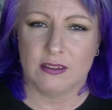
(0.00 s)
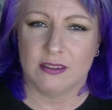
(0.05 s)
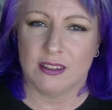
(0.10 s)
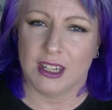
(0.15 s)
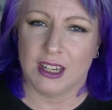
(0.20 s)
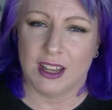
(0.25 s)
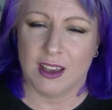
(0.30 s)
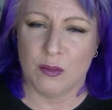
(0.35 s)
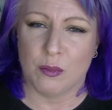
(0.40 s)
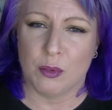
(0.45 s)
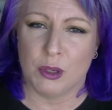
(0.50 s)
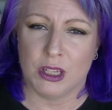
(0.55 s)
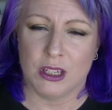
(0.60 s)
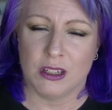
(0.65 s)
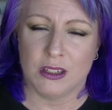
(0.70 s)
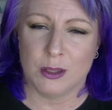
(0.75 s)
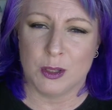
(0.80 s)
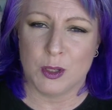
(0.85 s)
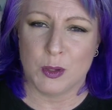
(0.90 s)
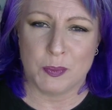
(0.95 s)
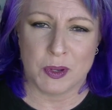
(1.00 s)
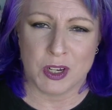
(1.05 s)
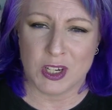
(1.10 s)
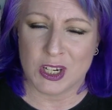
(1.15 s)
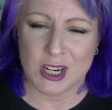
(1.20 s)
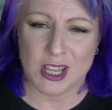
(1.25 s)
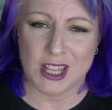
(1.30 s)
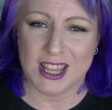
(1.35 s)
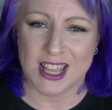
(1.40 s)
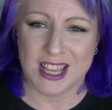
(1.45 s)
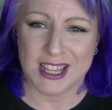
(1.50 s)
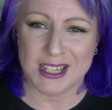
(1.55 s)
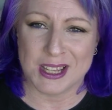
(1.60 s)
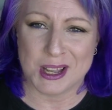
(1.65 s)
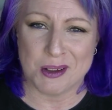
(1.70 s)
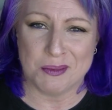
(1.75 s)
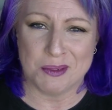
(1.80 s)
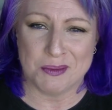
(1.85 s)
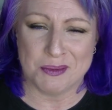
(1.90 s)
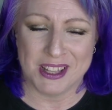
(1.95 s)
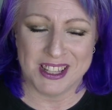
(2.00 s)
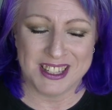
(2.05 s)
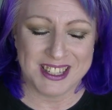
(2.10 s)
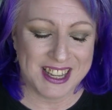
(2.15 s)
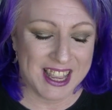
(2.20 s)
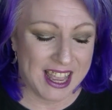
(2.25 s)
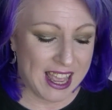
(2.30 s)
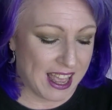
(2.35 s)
than I have been, especially in the last couple of months.